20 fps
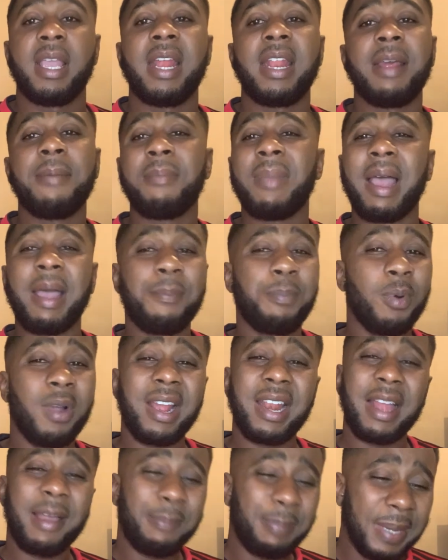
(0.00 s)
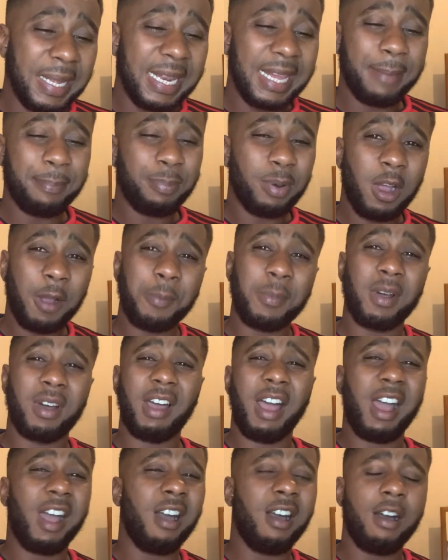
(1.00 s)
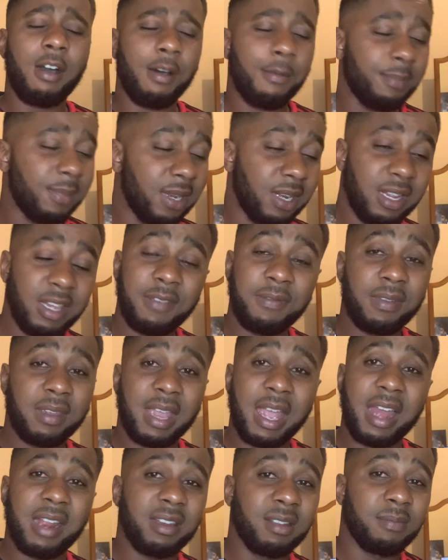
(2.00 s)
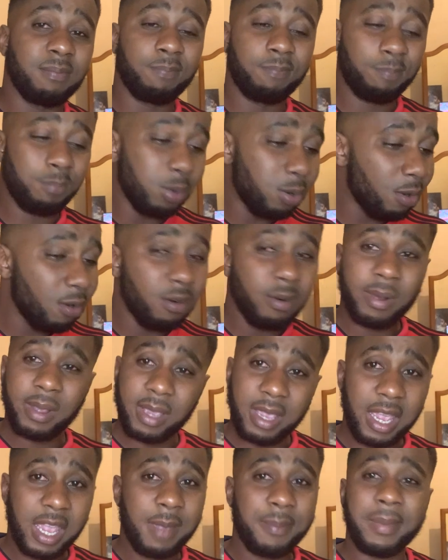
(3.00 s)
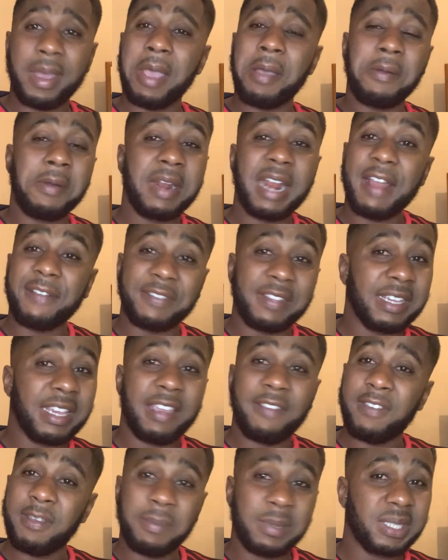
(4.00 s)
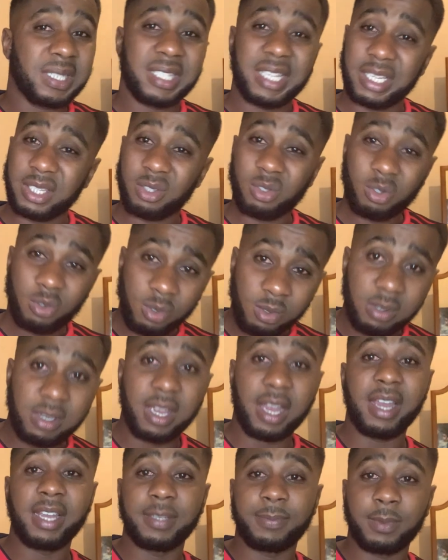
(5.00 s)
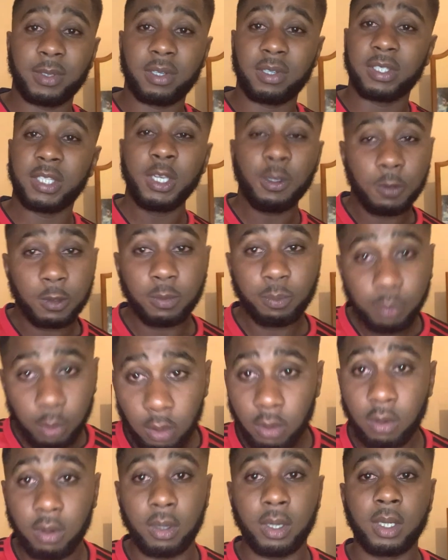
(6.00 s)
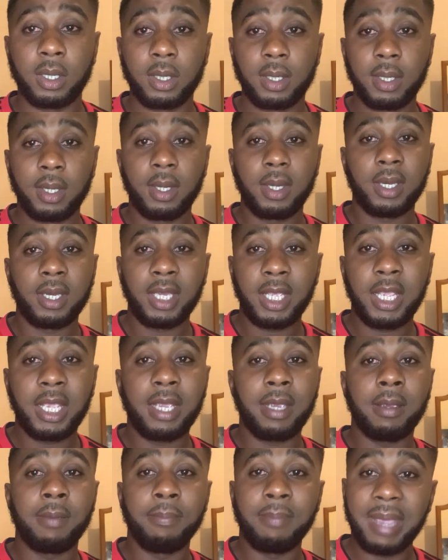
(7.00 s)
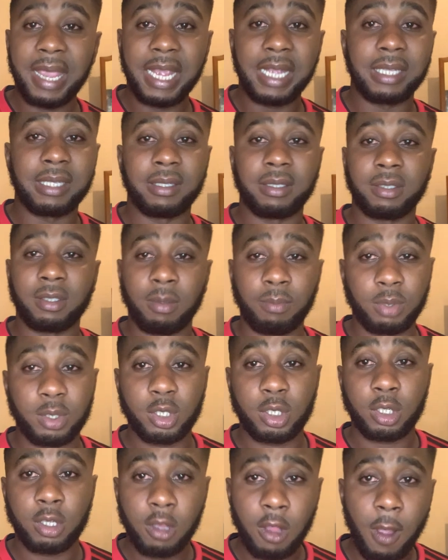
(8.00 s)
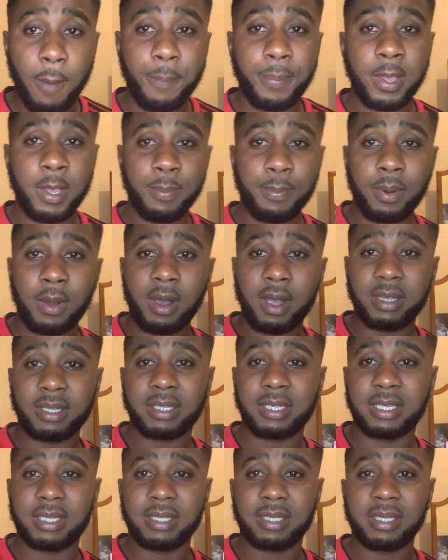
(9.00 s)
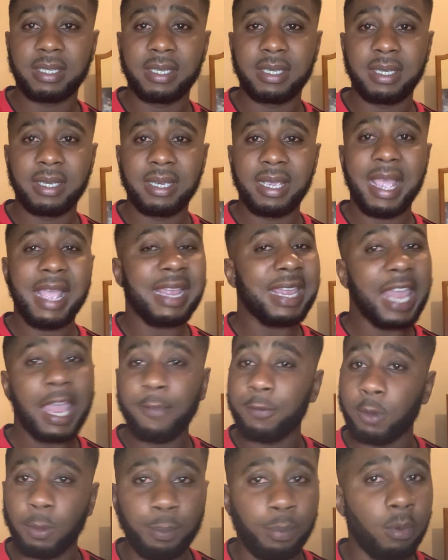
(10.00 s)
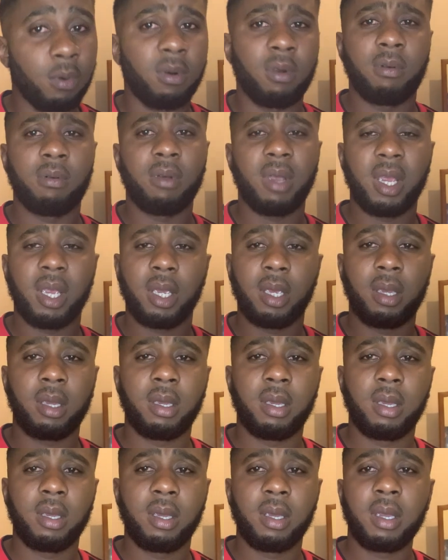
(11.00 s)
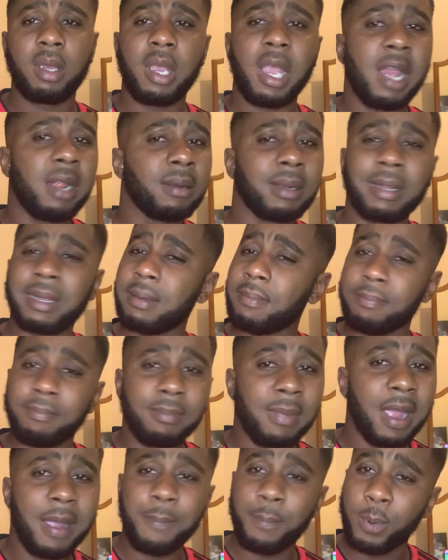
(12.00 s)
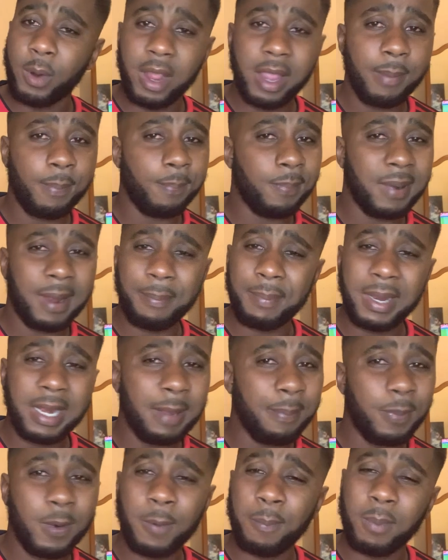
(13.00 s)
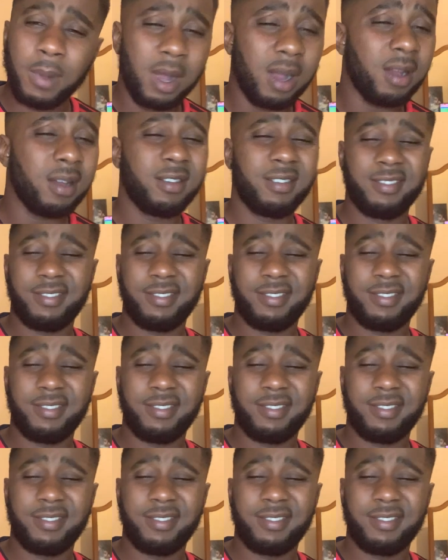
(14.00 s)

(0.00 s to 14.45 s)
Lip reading: then my boy Labile Pogba, I can't believe you had him. Poor game. I'm going to have to give him a 6 too, guys, because he was poor. He made some sloppy passes and gave the ball away. And my boy, Labile Pogba,